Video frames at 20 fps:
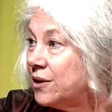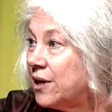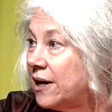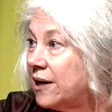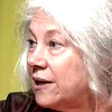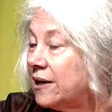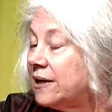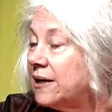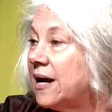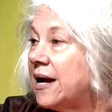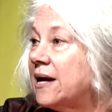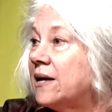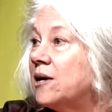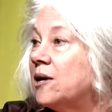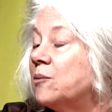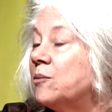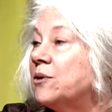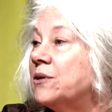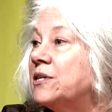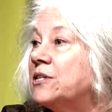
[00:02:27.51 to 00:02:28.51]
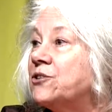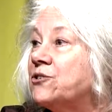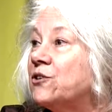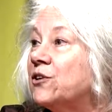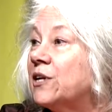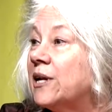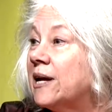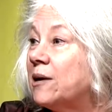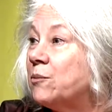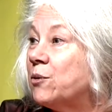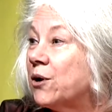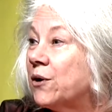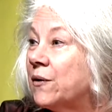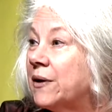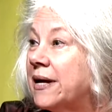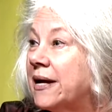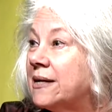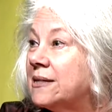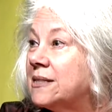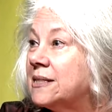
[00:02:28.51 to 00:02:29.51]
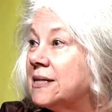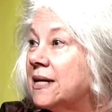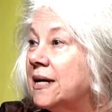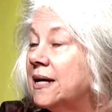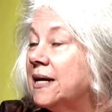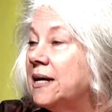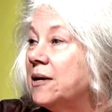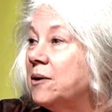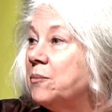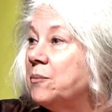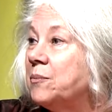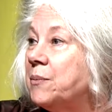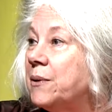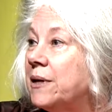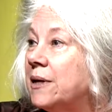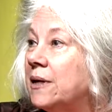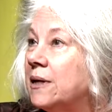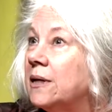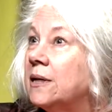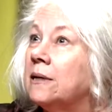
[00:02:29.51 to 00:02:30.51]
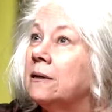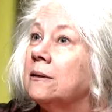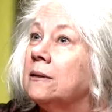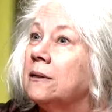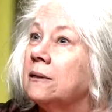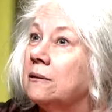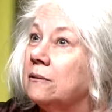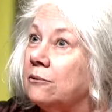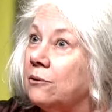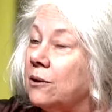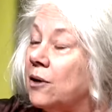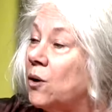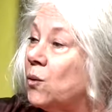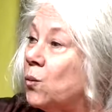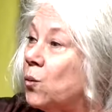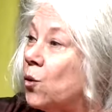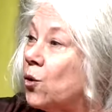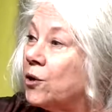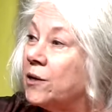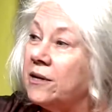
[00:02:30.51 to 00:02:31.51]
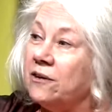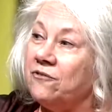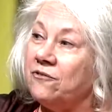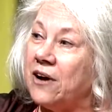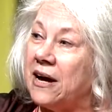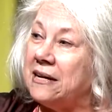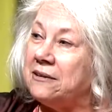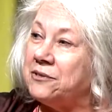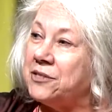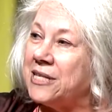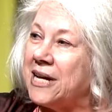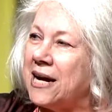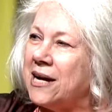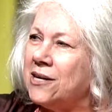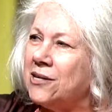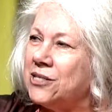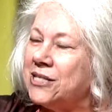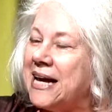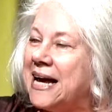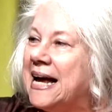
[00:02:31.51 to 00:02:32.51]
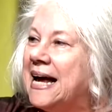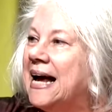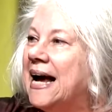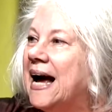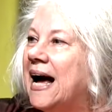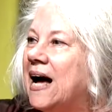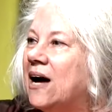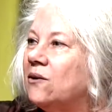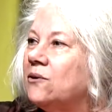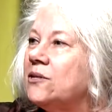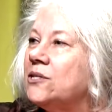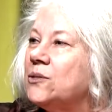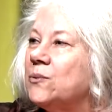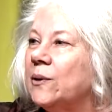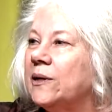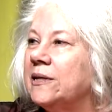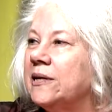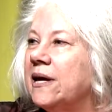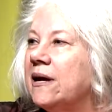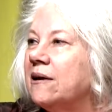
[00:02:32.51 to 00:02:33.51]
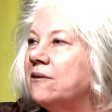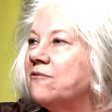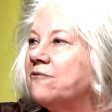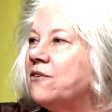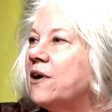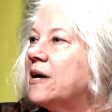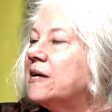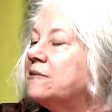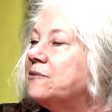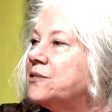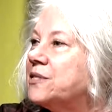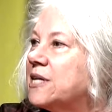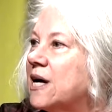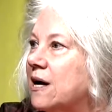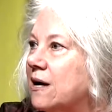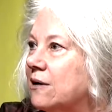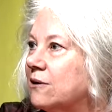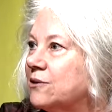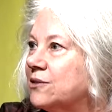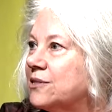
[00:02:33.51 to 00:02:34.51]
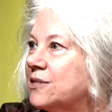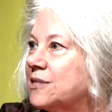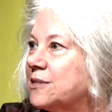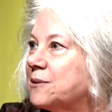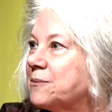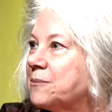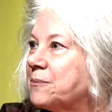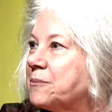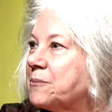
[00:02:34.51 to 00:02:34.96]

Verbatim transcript: that yes. Ann Arbor District Library has been awarded five stars. How does one get five stars?